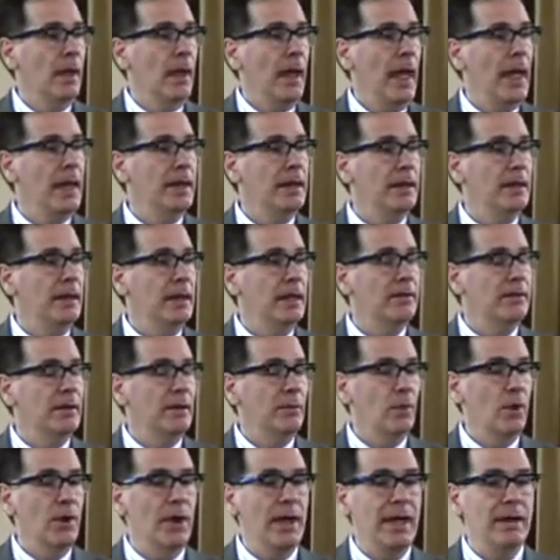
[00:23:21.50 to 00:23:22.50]
And
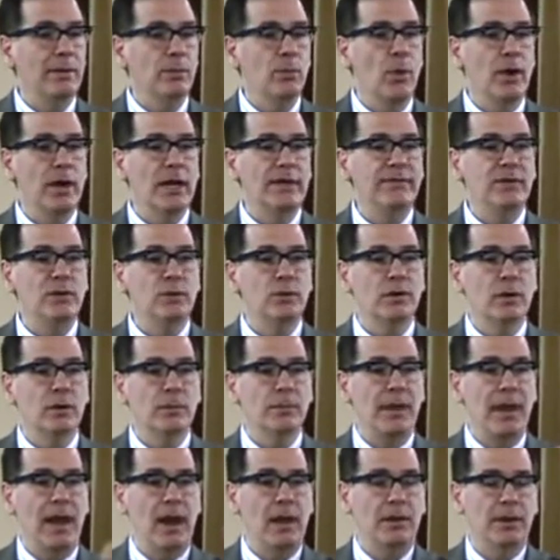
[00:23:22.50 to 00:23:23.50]
what if you
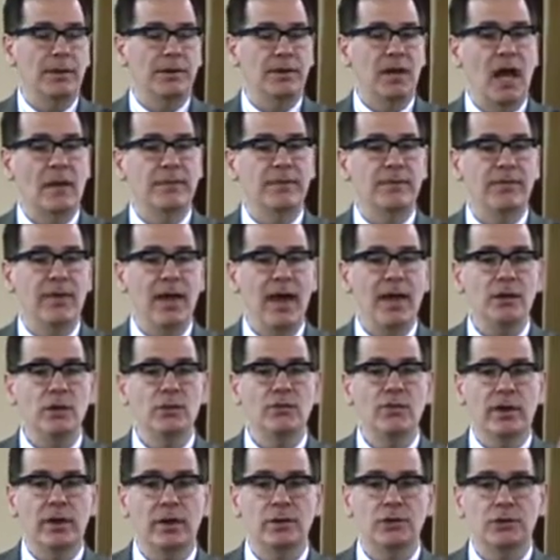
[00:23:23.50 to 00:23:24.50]
compound on top of that,
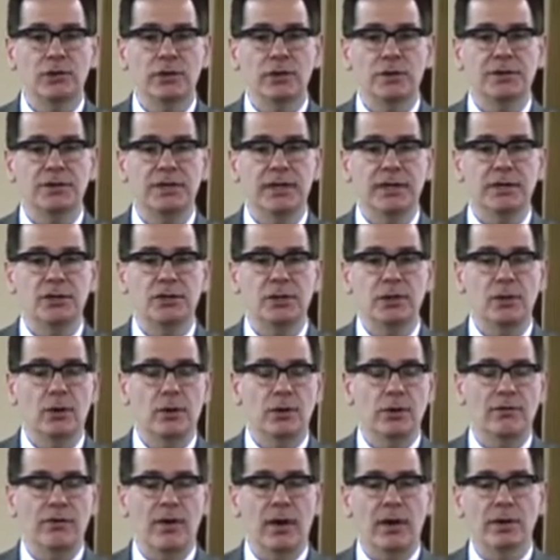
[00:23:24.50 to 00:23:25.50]
you've got a jurisdiction
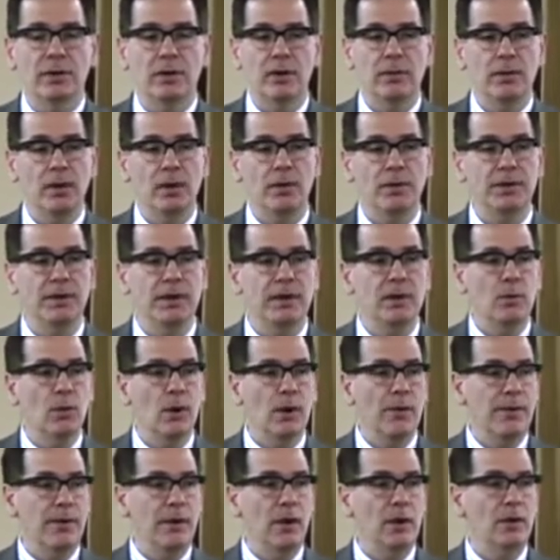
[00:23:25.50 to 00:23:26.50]
or you've got a community
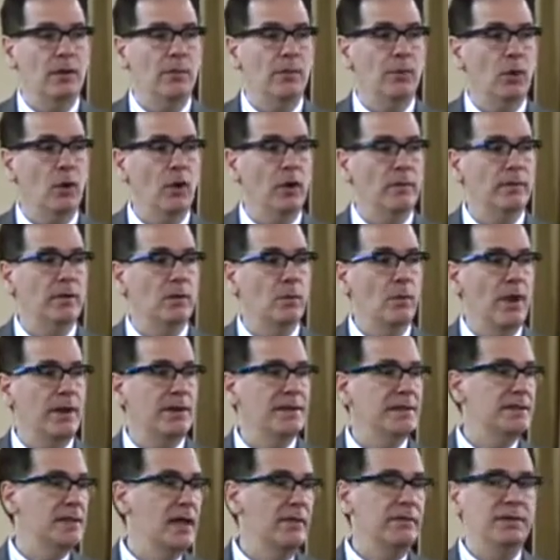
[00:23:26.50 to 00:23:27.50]
where the unemployment
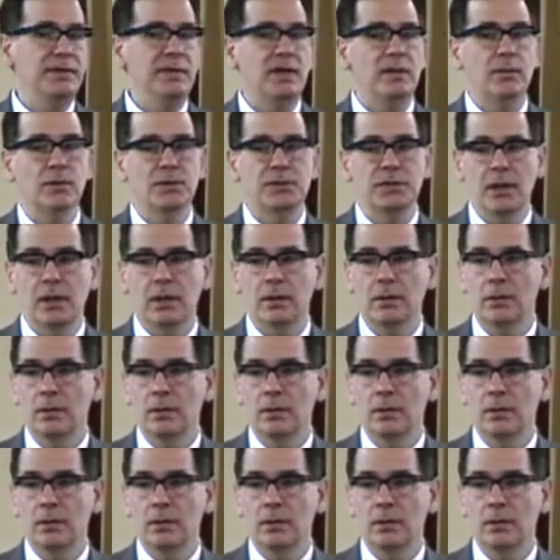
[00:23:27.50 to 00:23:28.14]
rate is 17%.